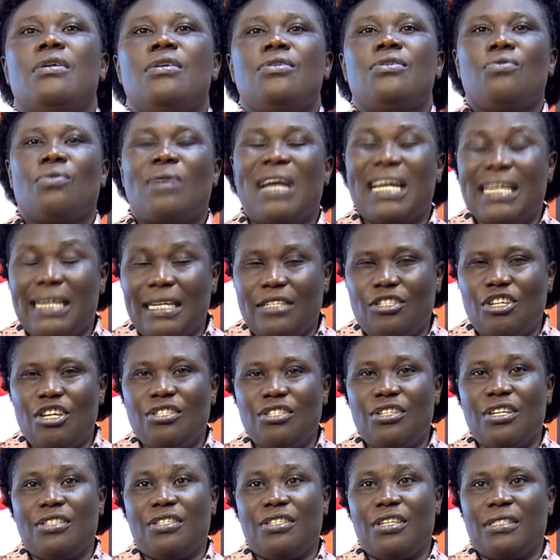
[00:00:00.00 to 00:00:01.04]
Uganda
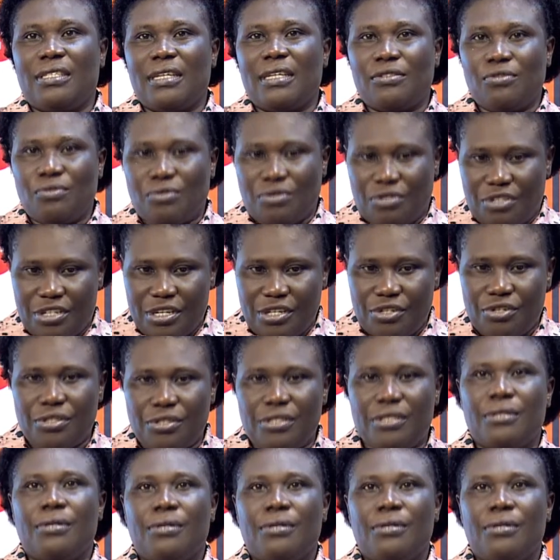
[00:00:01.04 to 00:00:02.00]
Change Agent Association,